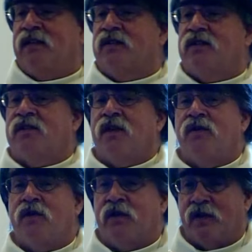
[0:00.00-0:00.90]
he is
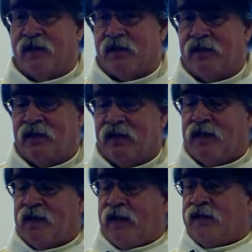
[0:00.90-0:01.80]
so good
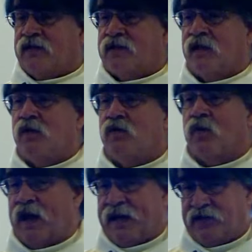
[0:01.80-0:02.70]
and so
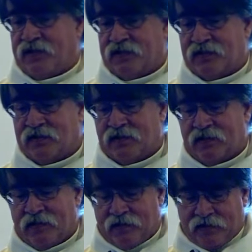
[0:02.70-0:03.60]

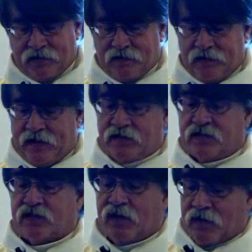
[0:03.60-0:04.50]
righteous
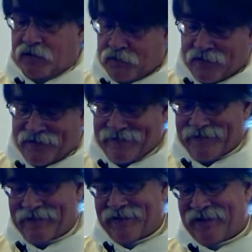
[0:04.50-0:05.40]
and so
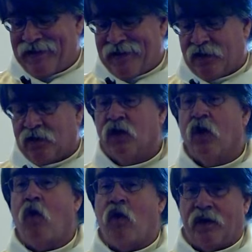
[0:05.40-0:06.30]

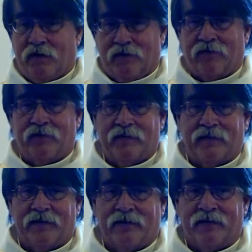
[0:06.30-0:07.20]
loyal
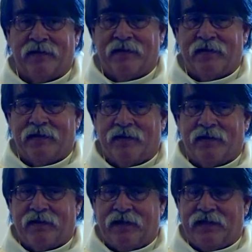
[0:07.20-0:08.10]

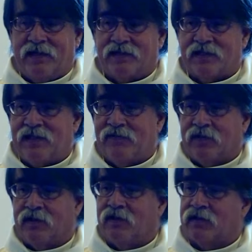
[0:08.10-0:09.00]
that he doesn't
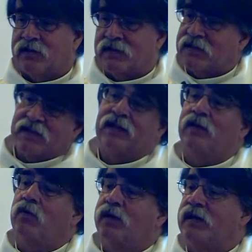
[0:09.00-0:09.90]
even look to
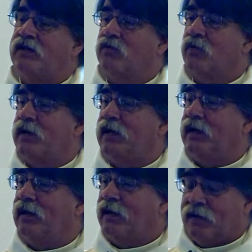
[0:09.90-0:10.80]
see what he's
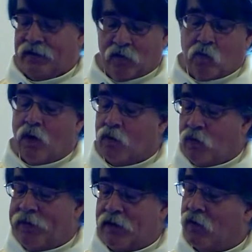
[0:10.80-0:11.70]
reading or
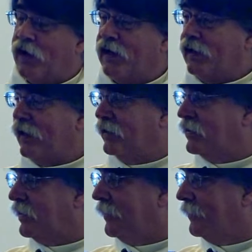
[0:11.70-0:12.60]
what will be read
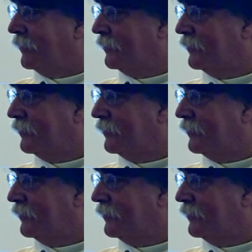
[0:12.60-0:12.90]
against him.